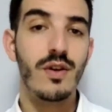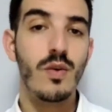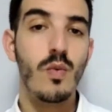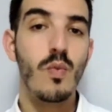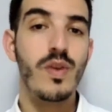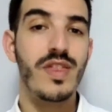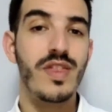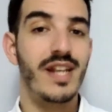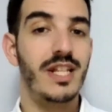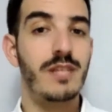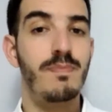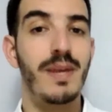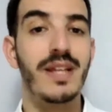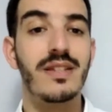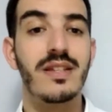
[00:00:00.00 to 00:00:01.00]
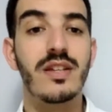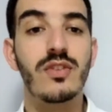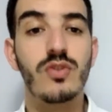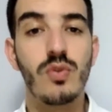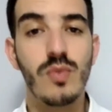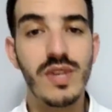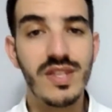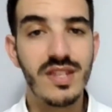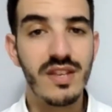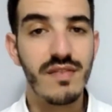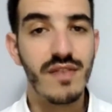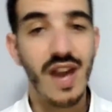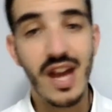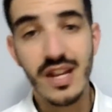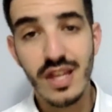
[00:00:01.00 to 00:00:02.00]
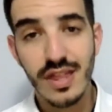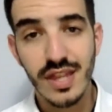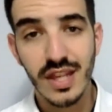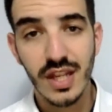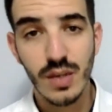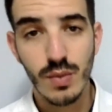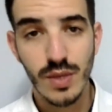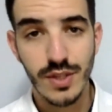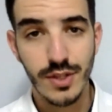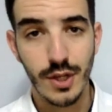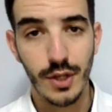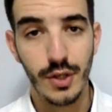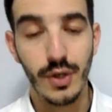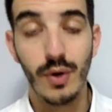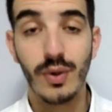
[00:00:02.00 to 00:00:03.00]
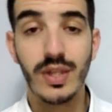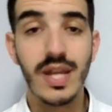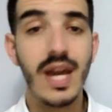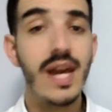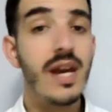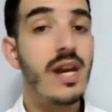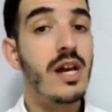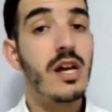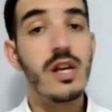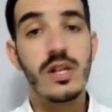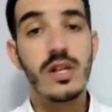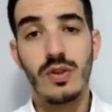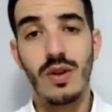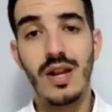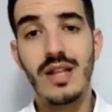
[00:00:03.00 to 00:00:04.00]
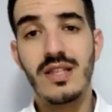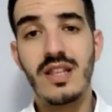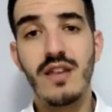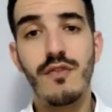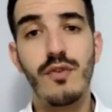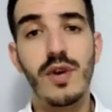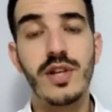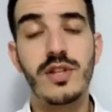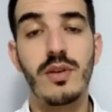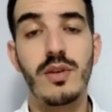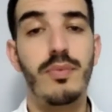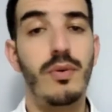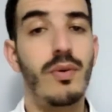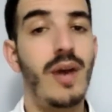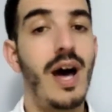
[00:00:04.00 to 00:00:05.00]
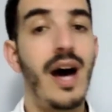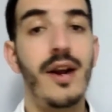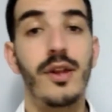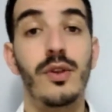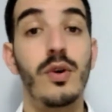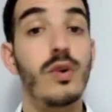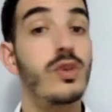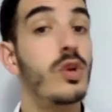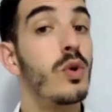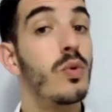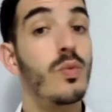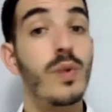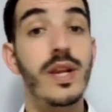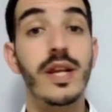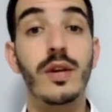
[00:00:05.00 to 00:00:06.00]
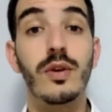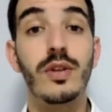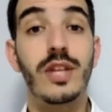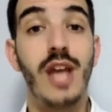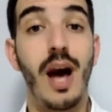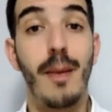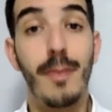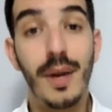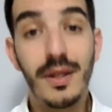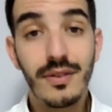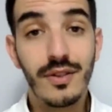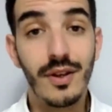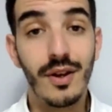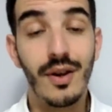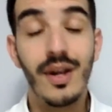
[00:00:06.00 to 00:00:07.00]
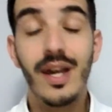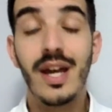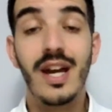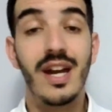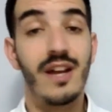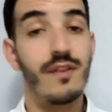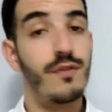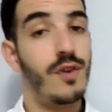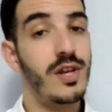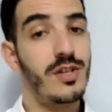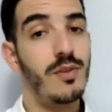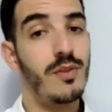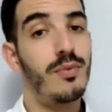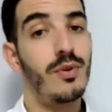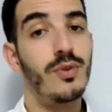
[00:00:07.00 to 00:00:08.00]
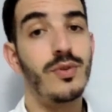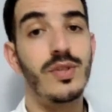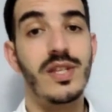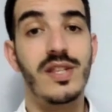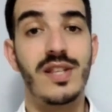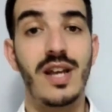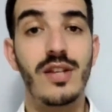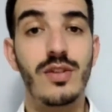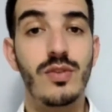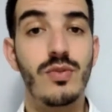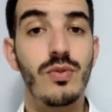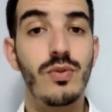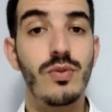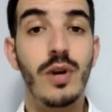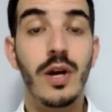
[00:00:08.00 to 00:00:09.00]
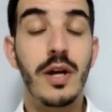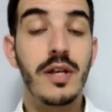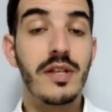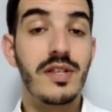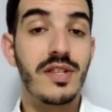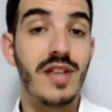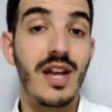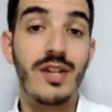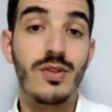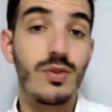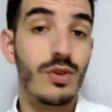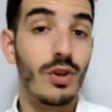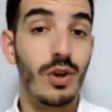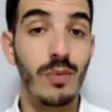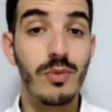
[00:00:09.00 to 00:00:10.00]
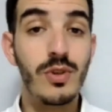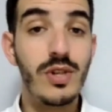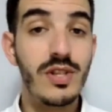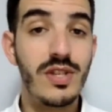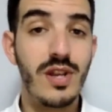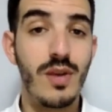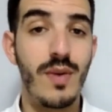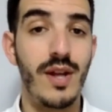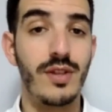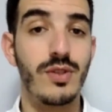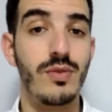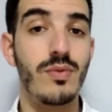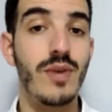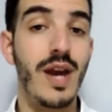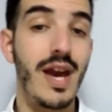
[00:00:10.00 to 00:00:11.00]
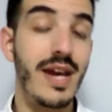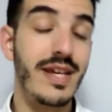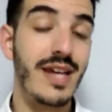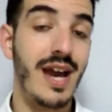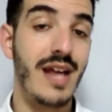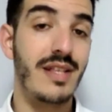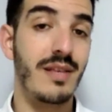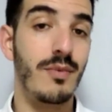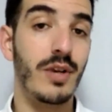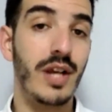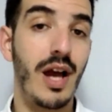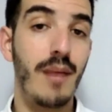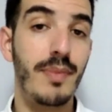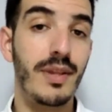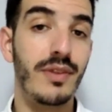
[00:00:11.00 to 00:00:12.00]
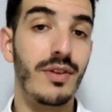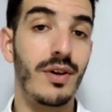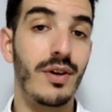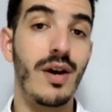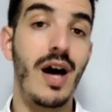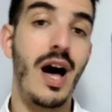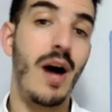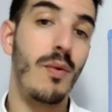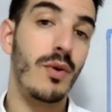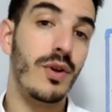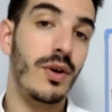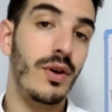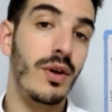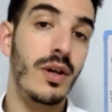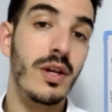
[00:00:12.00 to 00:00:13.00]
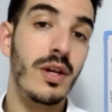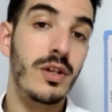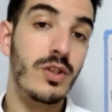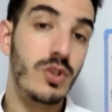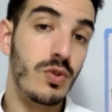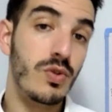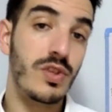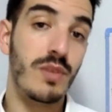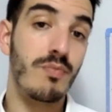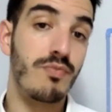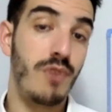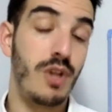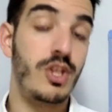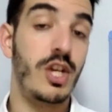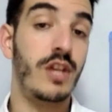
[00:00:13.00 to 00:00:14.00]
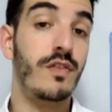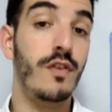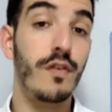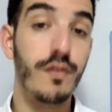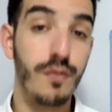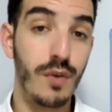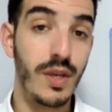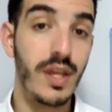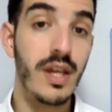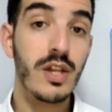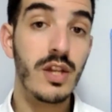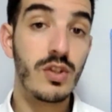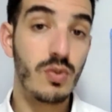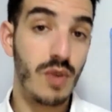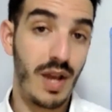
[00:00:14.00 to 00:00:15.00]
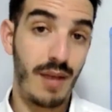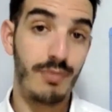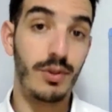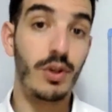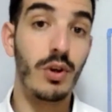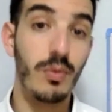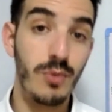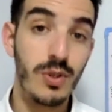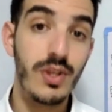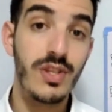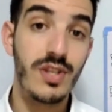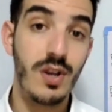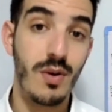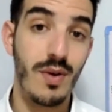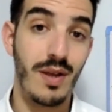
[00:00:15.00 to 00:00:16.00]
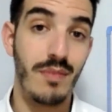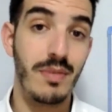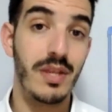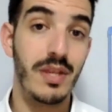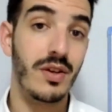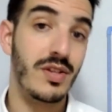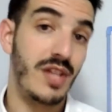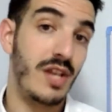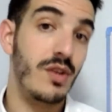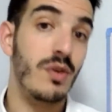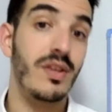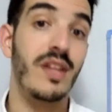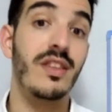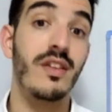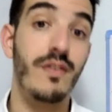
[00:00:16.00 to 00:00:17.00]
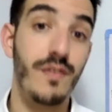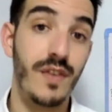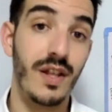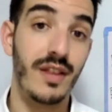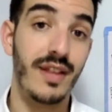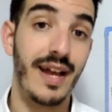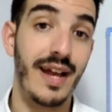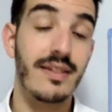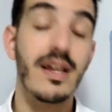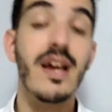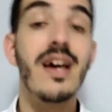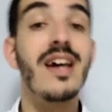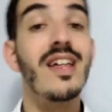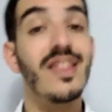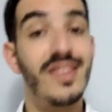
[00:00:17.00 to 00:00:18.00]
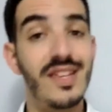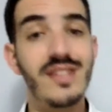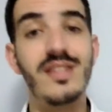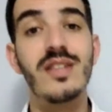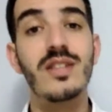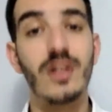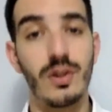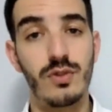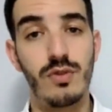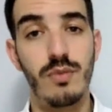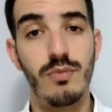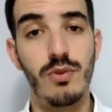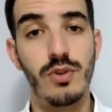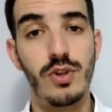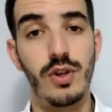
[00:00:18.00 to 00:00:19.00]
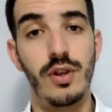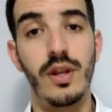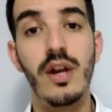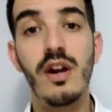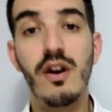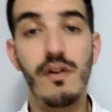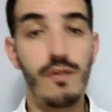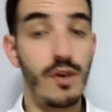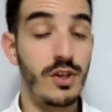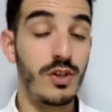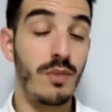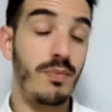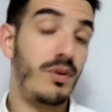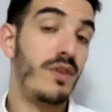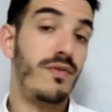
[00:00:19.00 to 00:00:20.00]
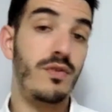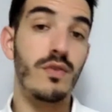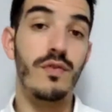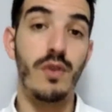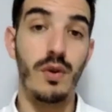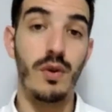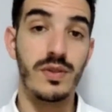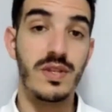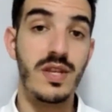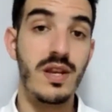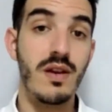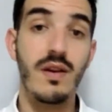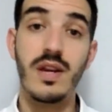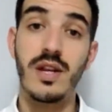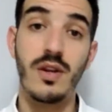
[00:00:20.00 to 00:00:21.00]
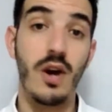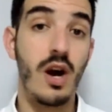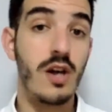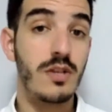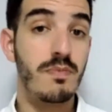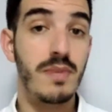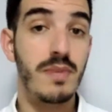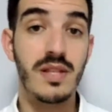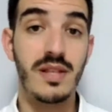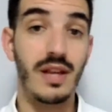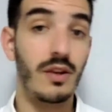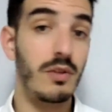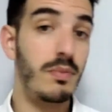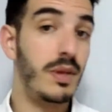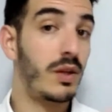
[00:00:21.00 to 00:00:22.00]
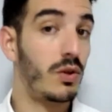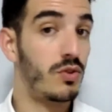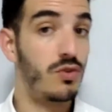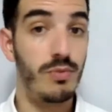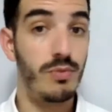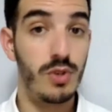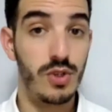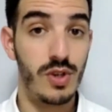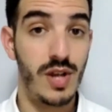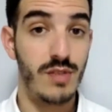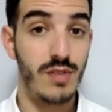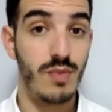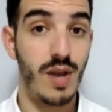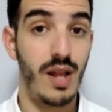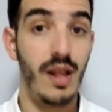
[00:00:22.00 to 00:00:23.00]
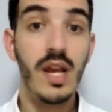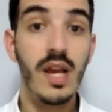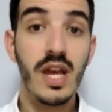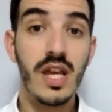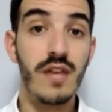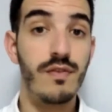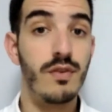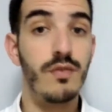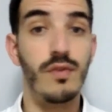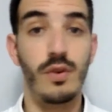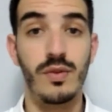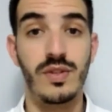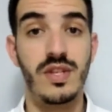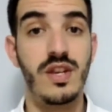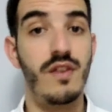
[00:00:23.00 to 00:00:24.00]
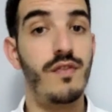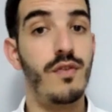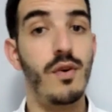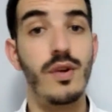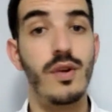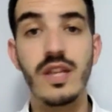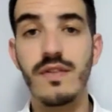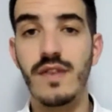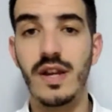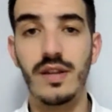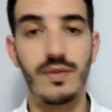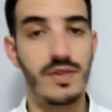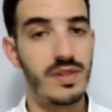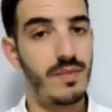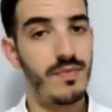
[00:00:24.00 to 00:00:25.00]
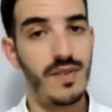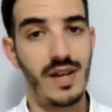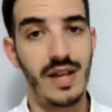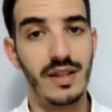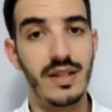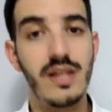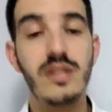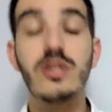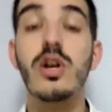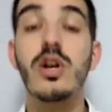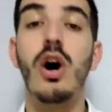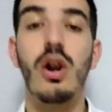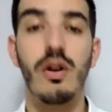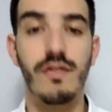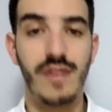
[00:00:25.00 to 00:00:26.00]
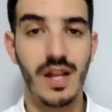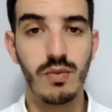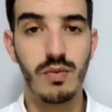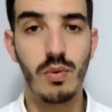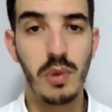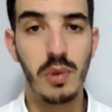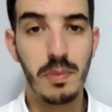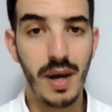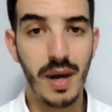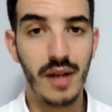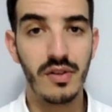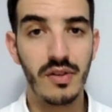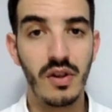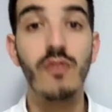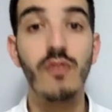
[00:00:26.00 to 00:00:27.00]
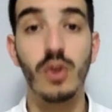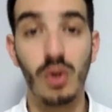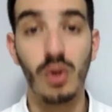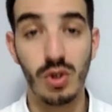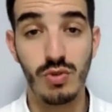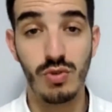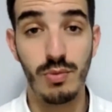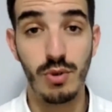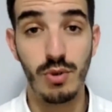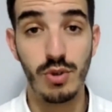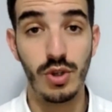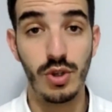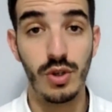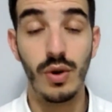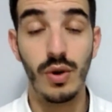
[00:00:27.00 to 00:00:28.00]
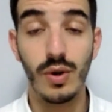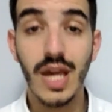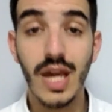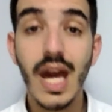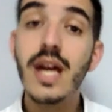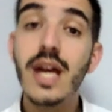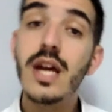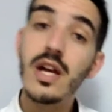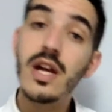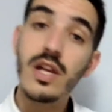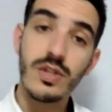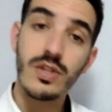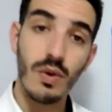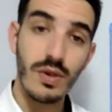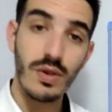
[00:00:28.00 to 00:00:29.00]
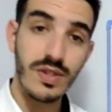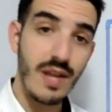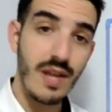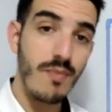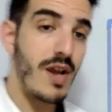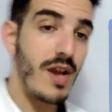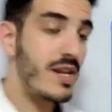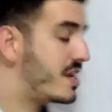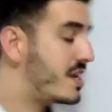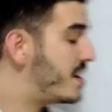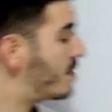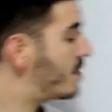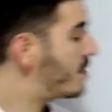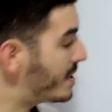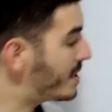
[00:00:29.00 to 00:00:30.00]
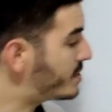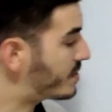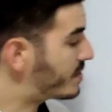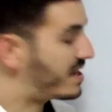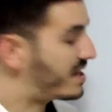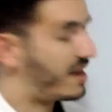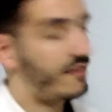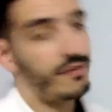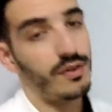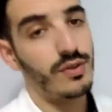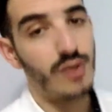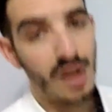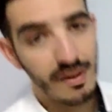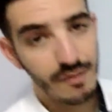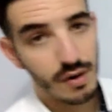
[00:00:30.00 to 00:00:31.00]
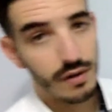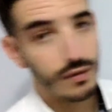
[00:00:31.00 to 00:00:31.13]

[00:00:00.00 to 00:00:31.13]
without expecting to receive anything in return, okay? So let's say, for example, I don't know, you're a really good carpenter, and for example, you decide to say to the community around you, hey guys, I'm a carpenter, I want to do some project for free to help the community around me because I know that they feel that. This is contribution. For example, if you volunteer in a hospice, that could be contribution as well. If you volunteer for an event or something like this, all of that will be part of your contribution, okay? So same right here, rate yourself on your level of